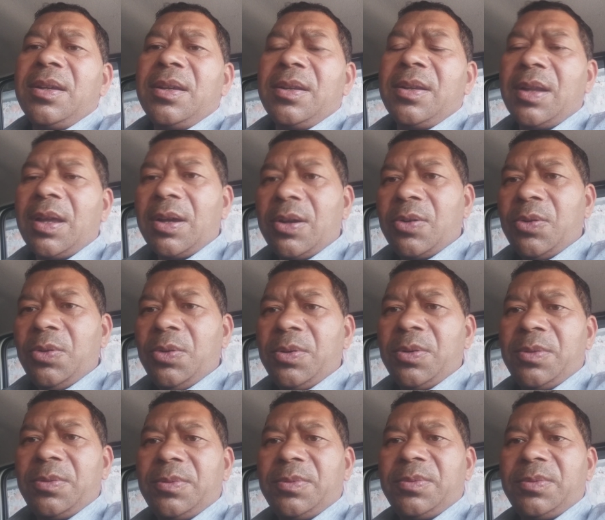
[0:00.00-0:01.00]
Now,
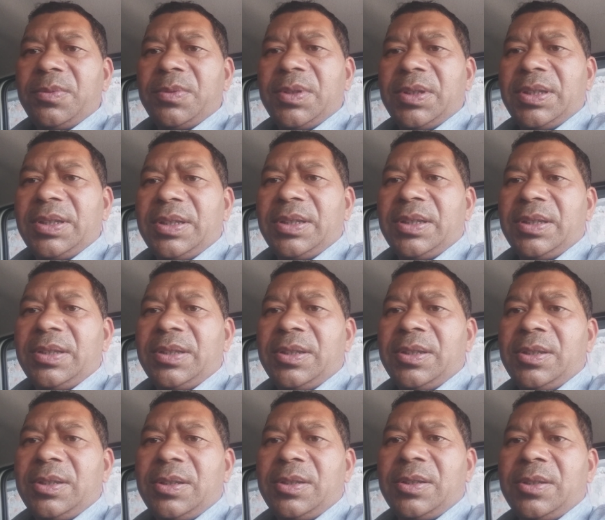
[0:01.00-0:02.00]
uh,
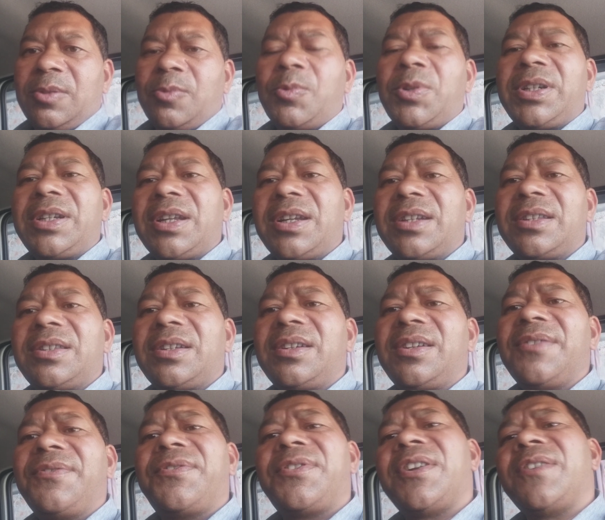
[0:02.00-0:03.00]
what are the
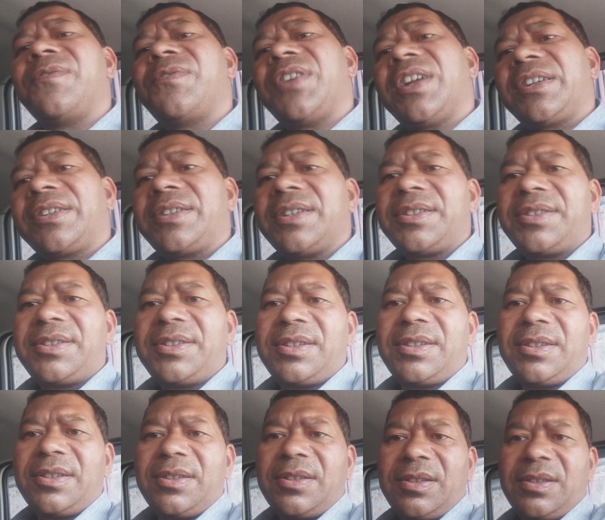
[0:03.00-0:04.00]
different
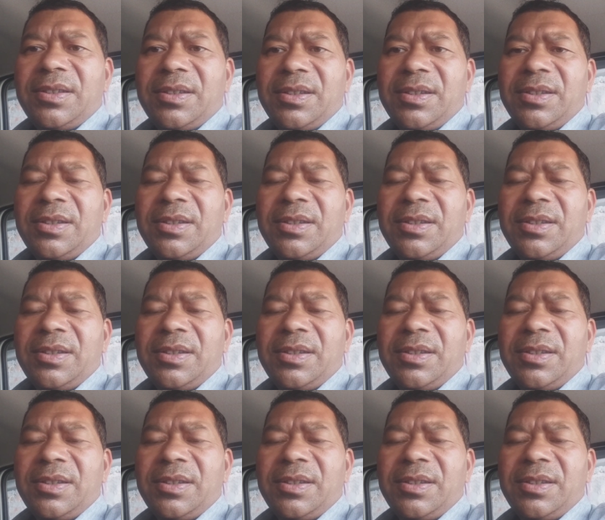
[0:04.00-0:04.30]
factors